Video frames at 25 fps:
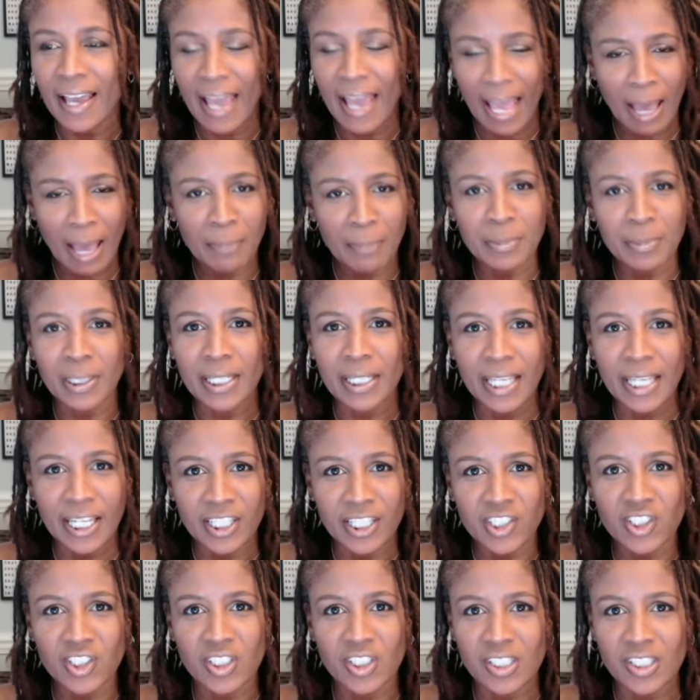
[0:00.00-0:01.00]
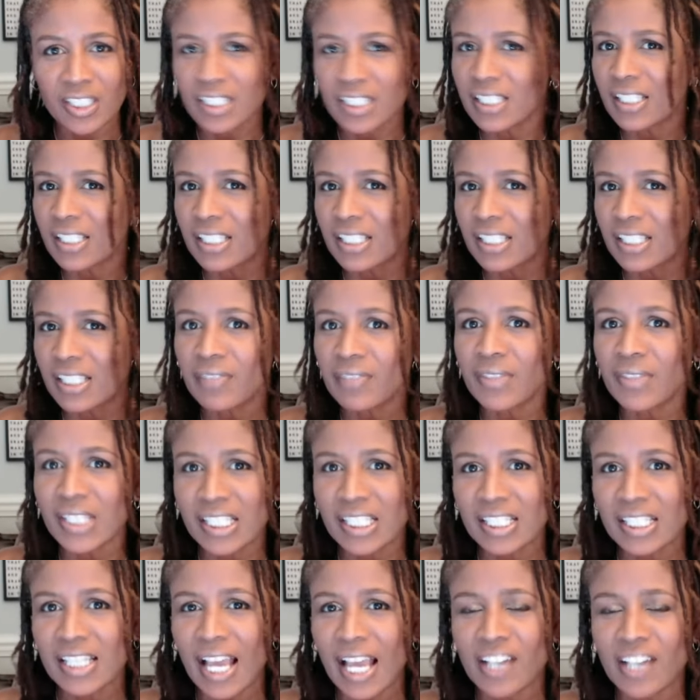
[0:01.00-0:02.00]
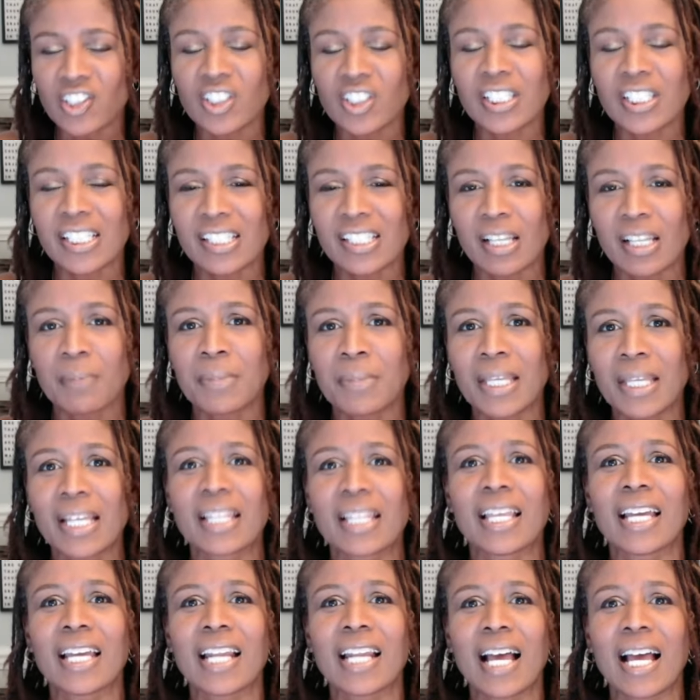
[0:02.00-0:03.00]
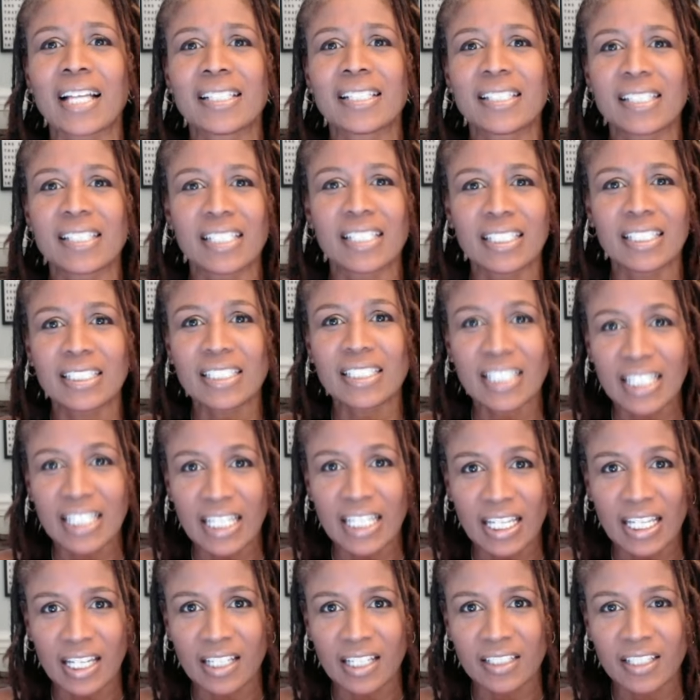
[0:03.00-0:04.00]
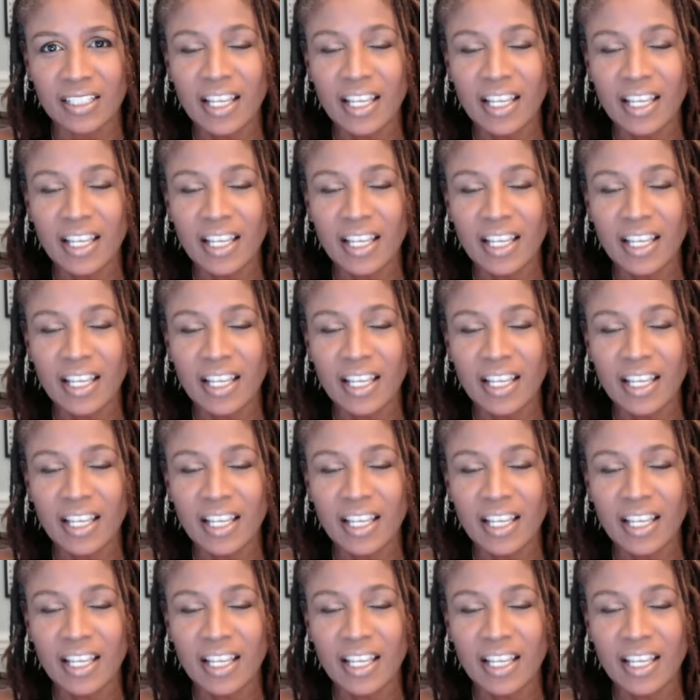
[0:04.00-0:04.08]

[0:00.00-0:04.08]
applications to see if this is actually something that I sent in.